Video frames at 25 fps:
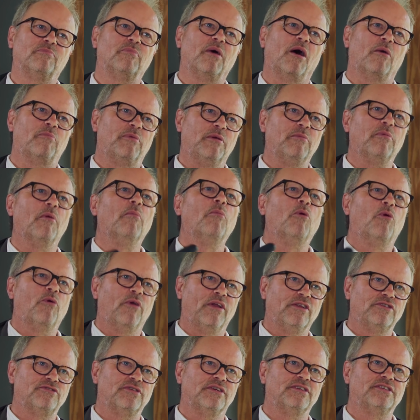Are people more
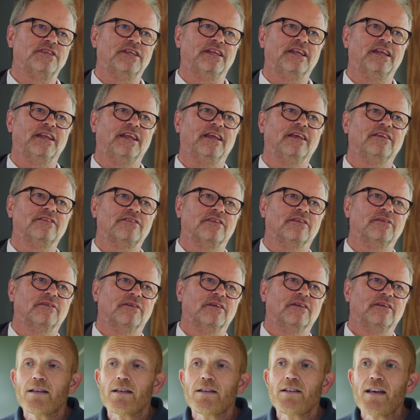interested in it?
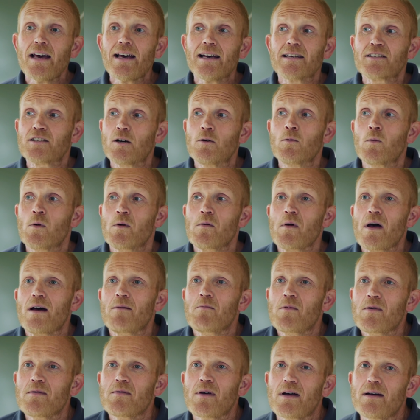Yeah,
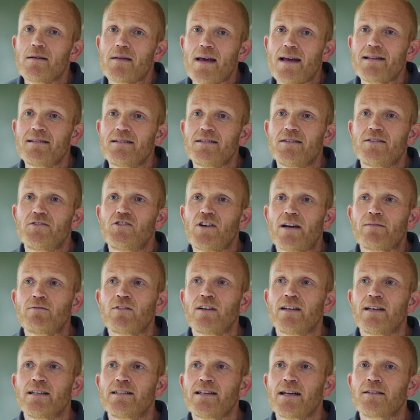so it
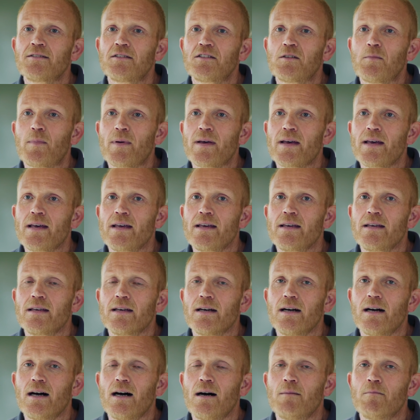generally tends to
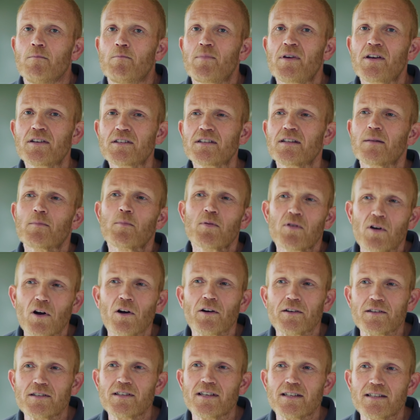be, because of the
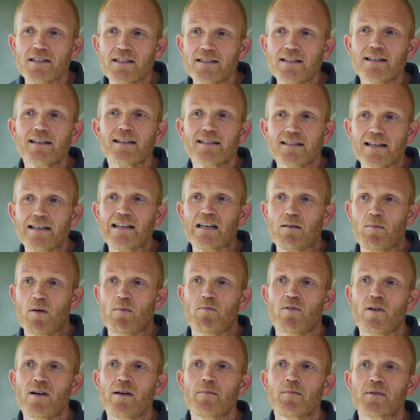price, it still is a little bit
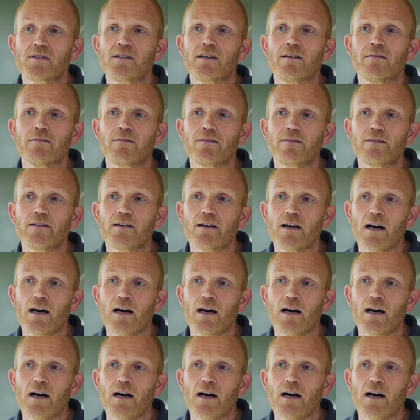prohibitive.